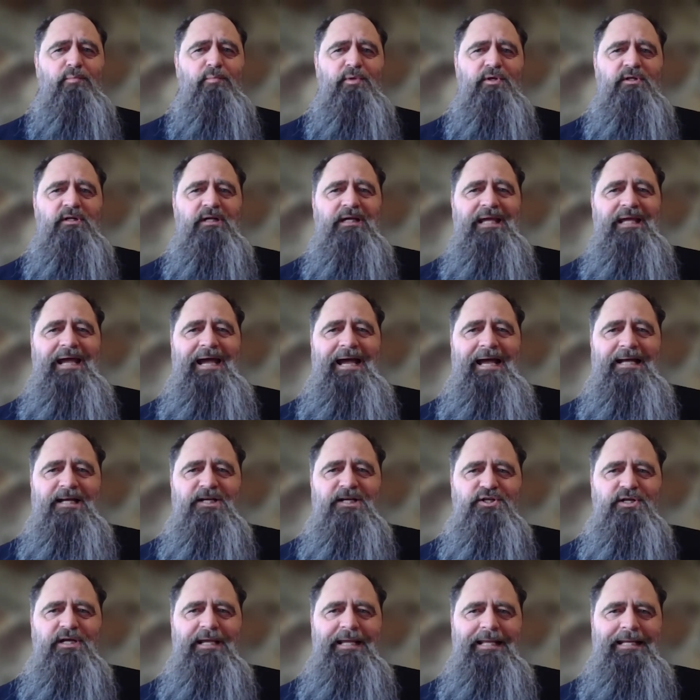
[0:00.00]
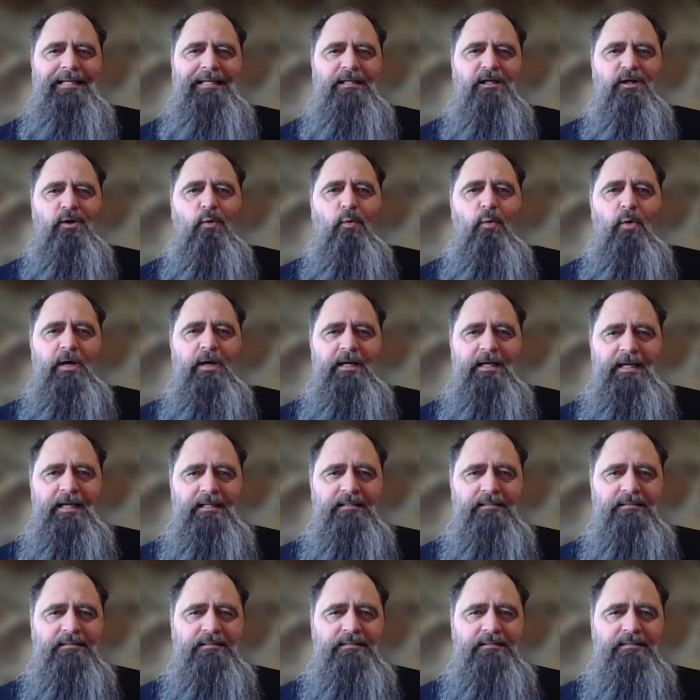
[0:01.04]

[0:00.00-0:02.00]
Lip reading: million in cash and liquidity.